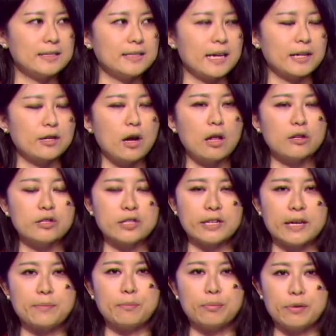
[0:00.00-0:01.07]
technology
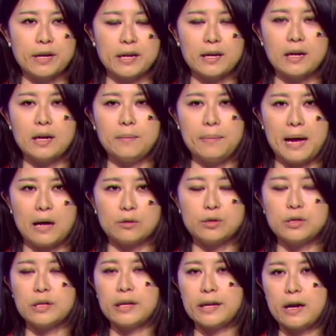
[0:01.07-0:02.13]
can bring about
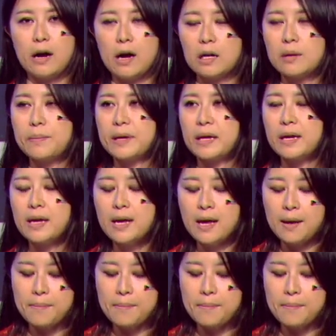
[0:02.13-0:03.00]
to the economy,